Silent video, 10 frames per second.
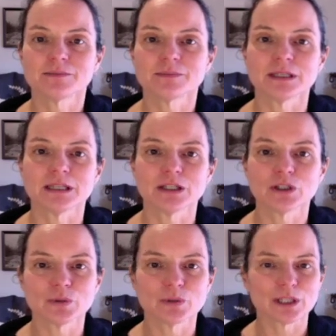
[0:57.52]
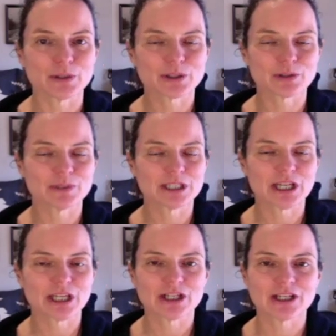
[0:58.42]
be too close to each
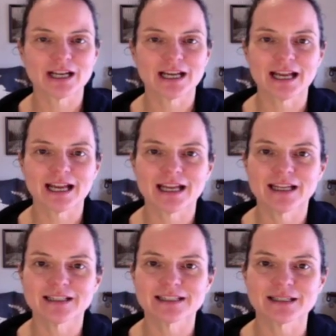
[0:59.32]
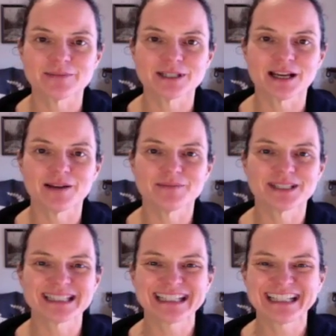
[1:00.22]
other, and
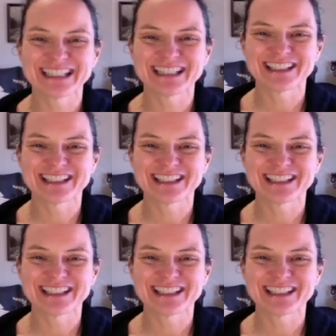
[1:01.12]
sometimes you